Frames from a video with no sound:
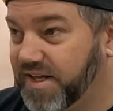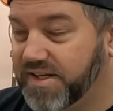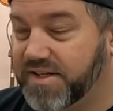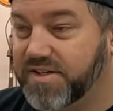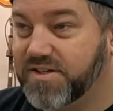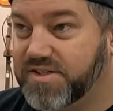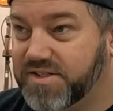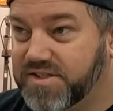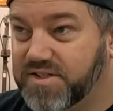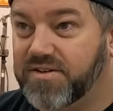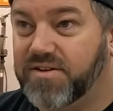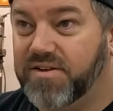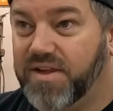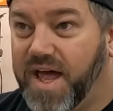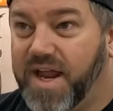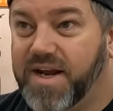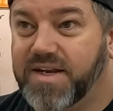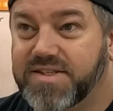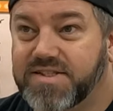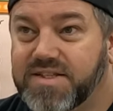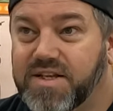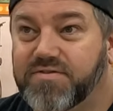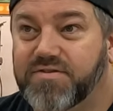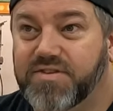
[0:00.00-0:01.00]
Like, there's still a lot
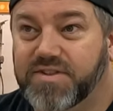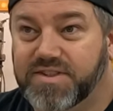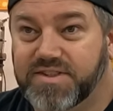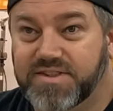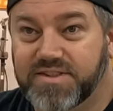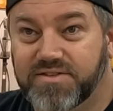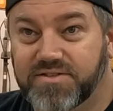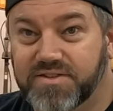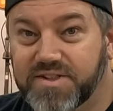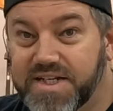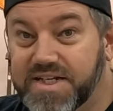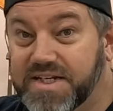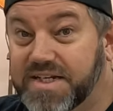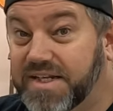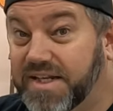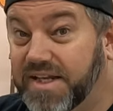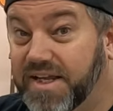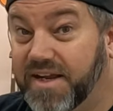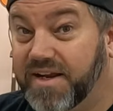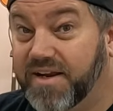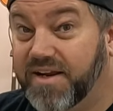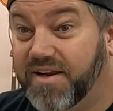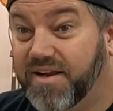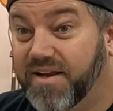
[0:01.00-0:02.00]
of stuff I still need to
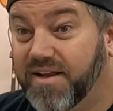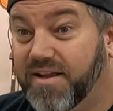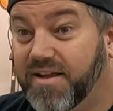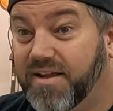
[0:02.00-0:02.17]
get,